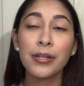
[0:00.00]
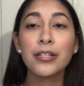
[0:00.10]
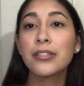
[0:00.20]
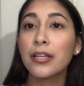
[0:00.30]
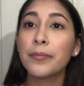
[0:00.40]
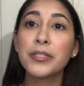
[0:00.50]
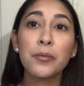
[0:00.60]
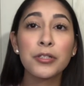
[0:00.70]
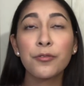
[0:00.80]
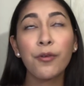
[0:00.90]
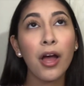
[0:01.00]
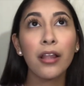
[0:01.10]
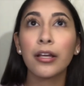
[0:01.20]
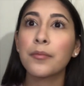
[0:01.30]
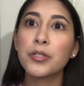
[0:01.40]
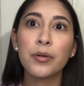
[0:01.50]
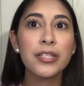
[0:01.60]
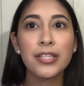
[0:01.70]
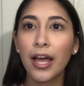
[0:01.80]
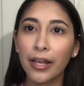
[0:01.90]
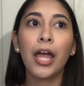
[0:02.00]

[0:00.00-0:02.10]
and it's gonna be so much fun, like, I'm so excited.